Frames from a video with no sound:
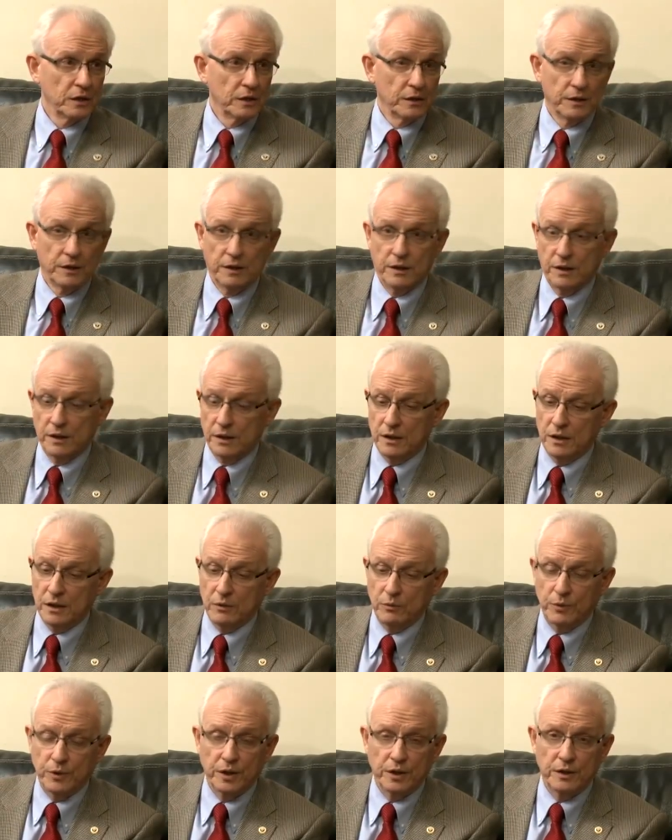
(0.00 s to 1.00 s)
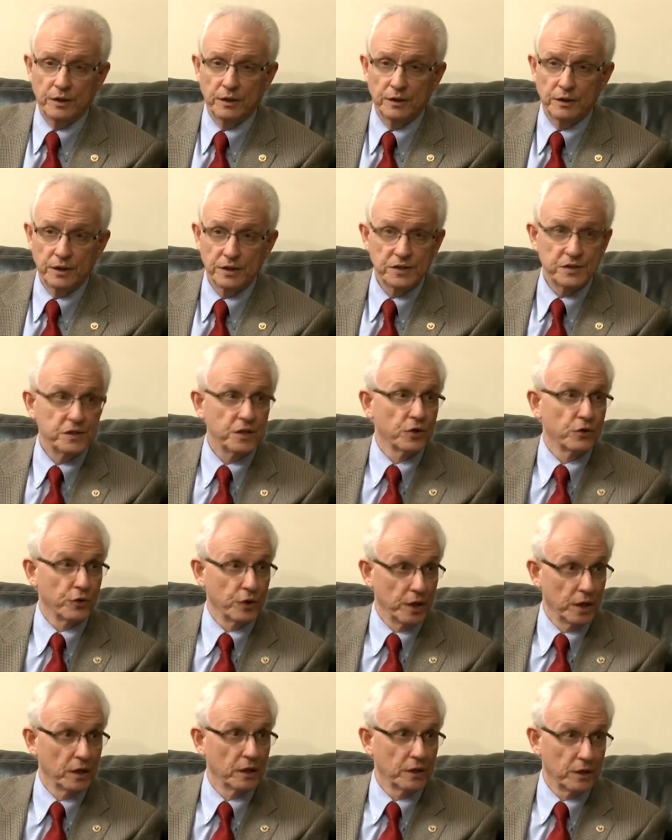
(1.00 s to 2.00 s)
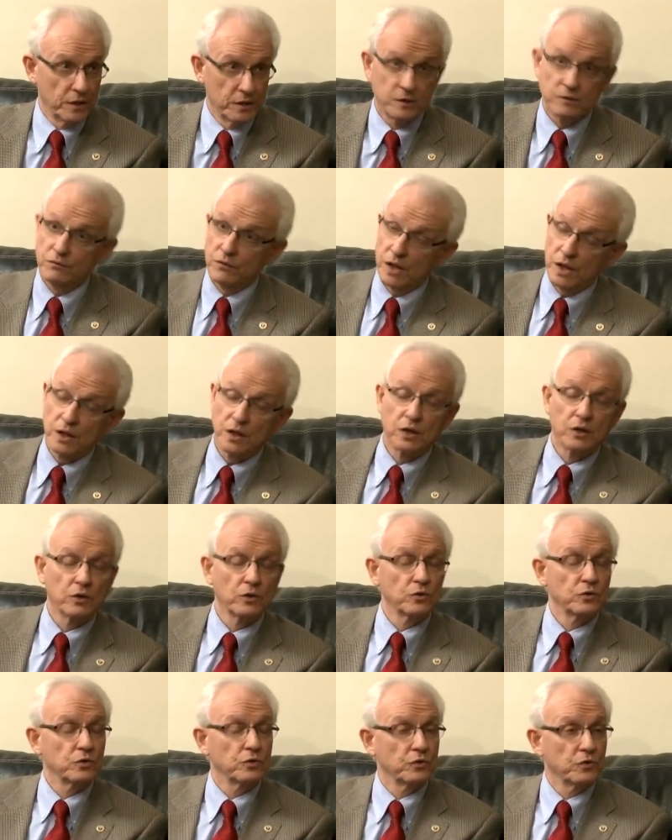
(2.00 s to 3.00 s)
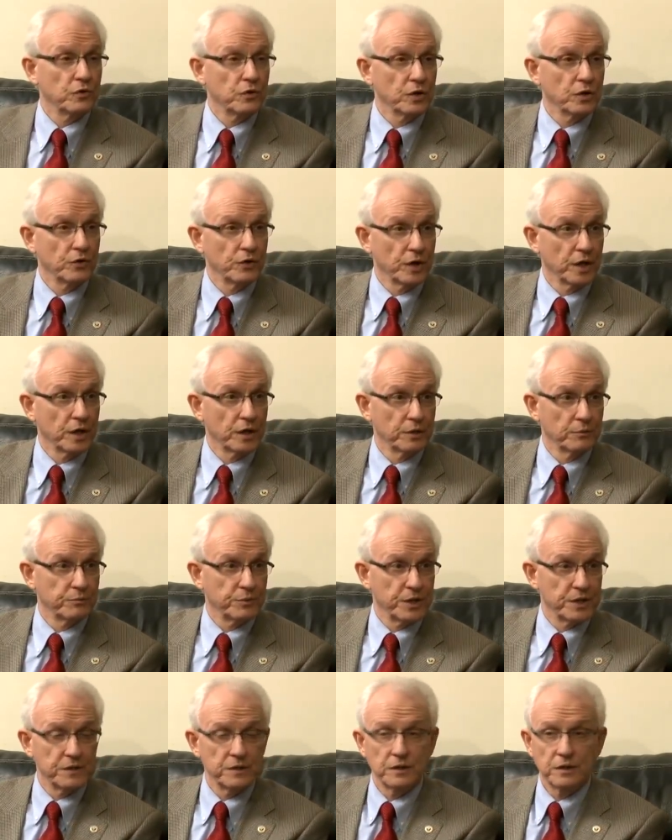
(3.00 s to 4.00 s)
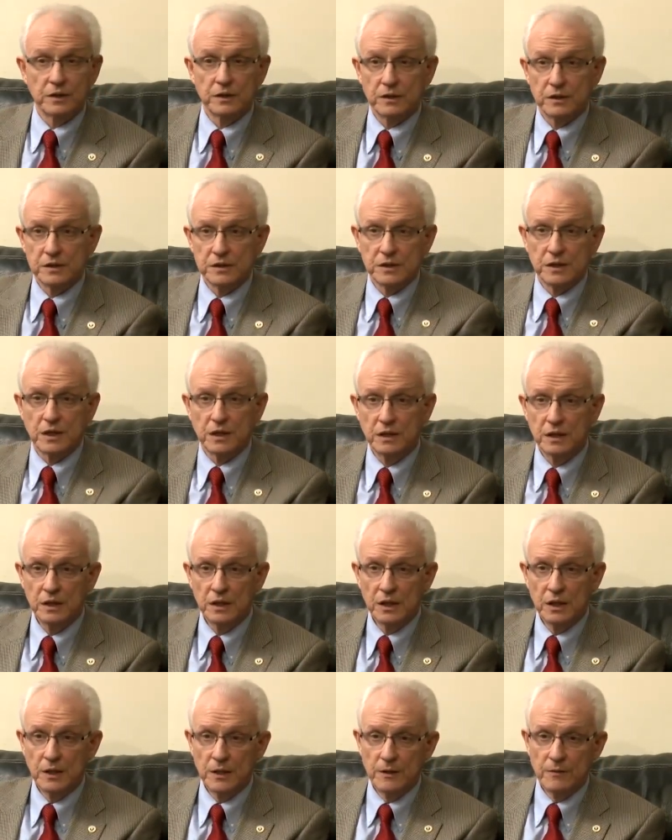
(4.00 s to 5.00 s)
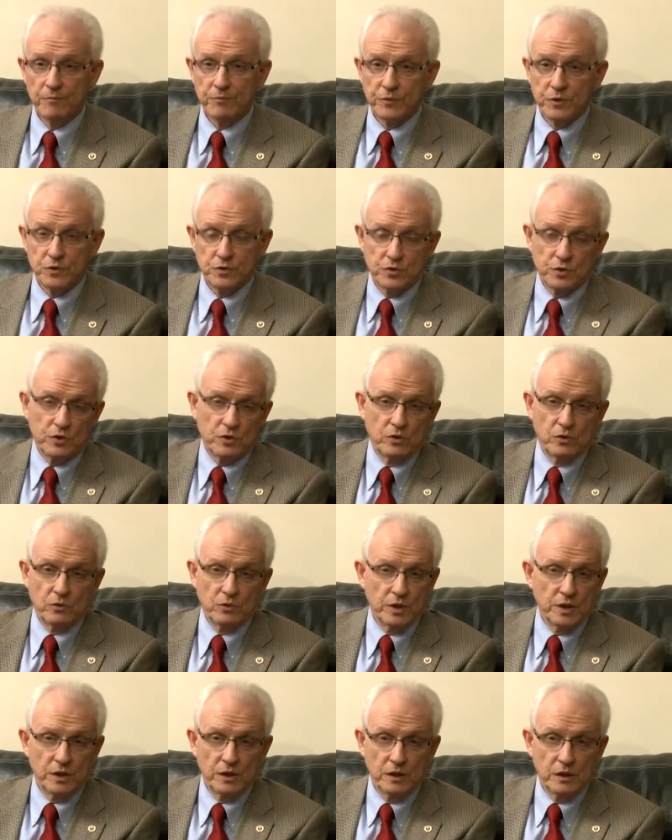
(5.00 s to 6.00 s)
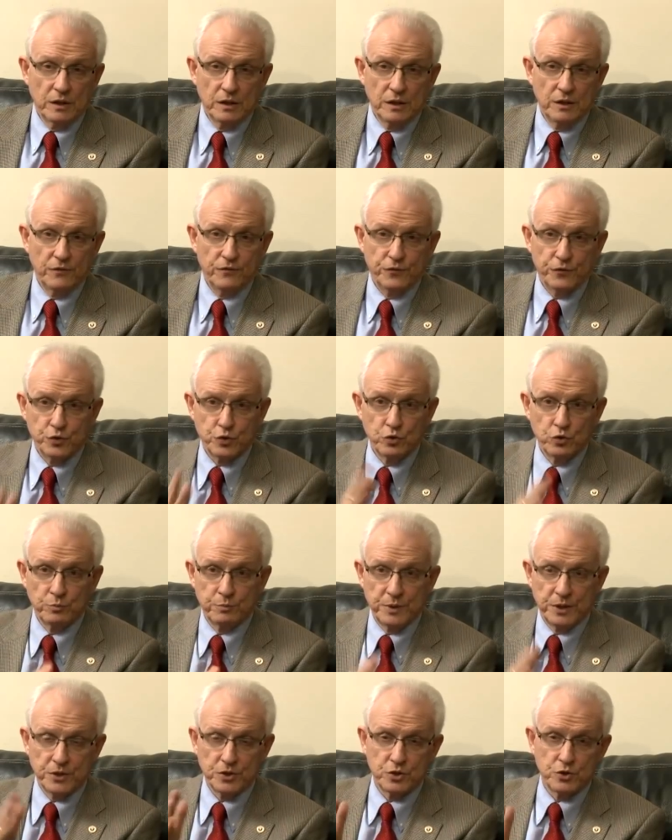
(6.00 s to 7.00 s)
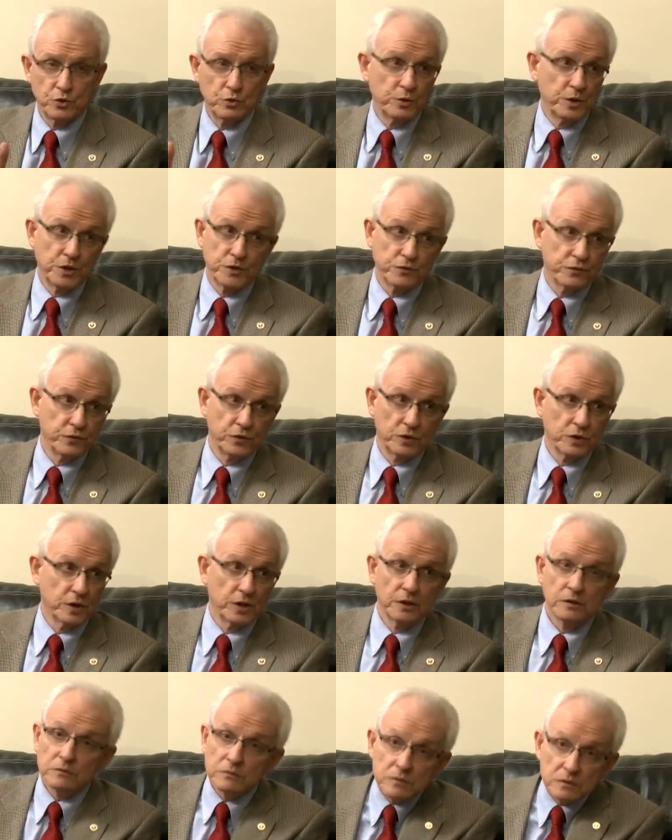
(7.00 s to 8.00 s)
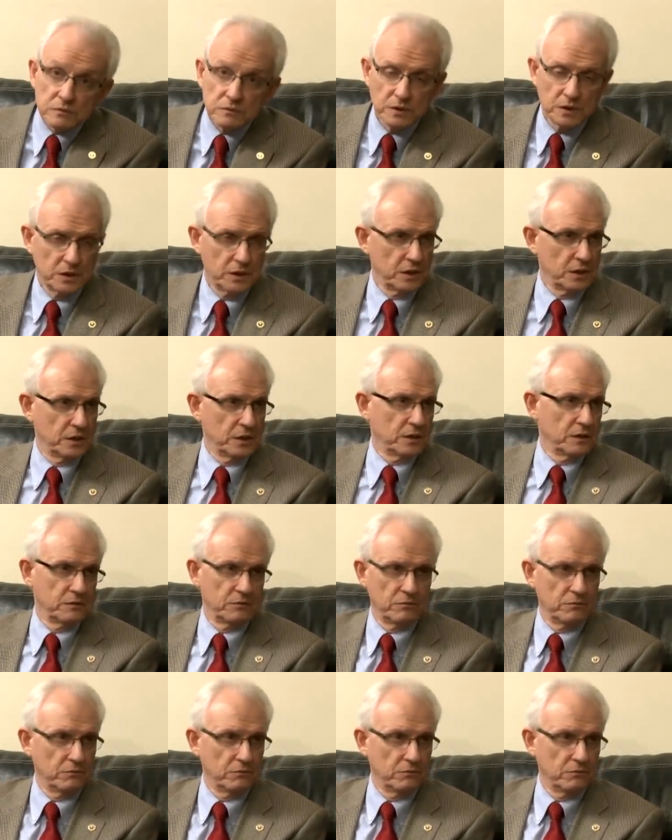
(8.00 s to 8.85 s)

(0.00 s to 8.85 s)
uh, with uh, Syria. He's very close to Syria and the President Assad. So uh, if 2 plus 2 is 4, uh,